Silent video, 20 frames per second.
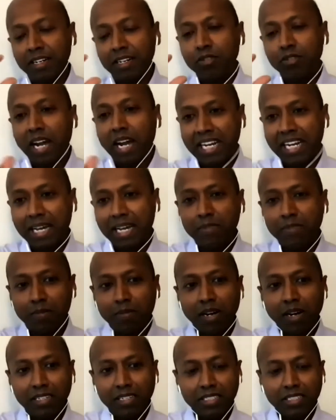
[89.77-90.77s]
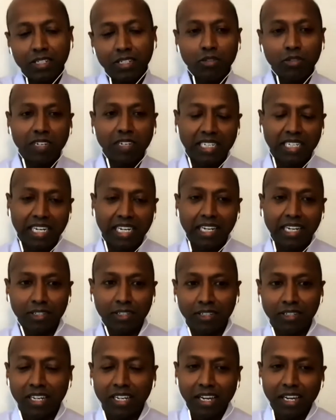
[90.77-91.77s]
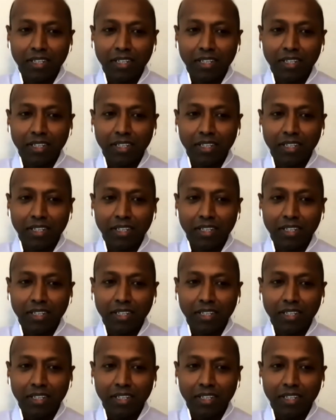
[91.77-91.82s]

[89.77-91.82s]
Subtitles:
to adapt the mask into ventilator.